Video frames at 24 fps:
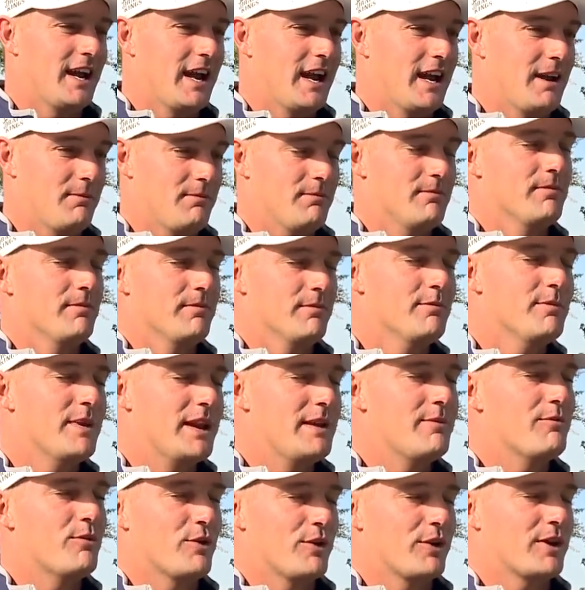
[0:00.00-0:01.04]
and
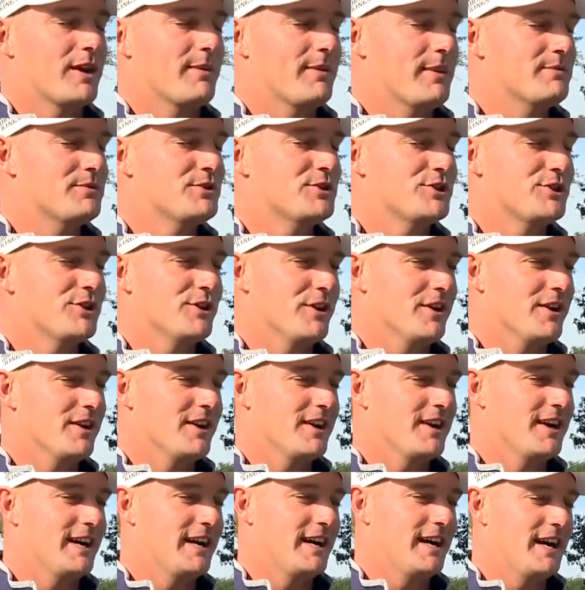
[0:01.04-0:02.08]
many more to come, I'm sure.
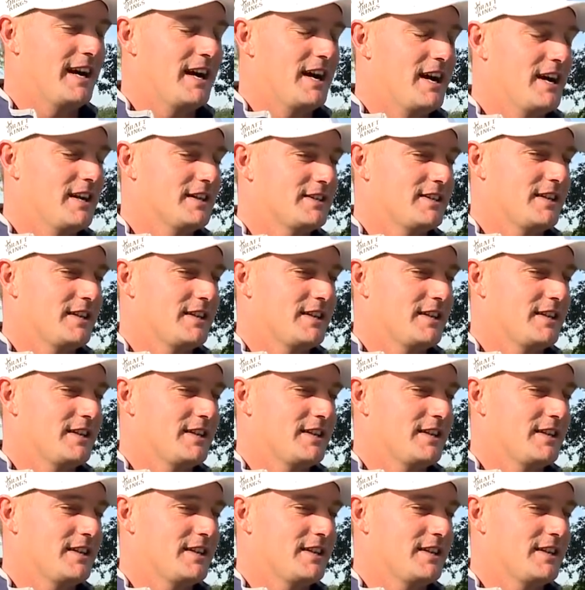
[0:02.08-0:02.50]
I'll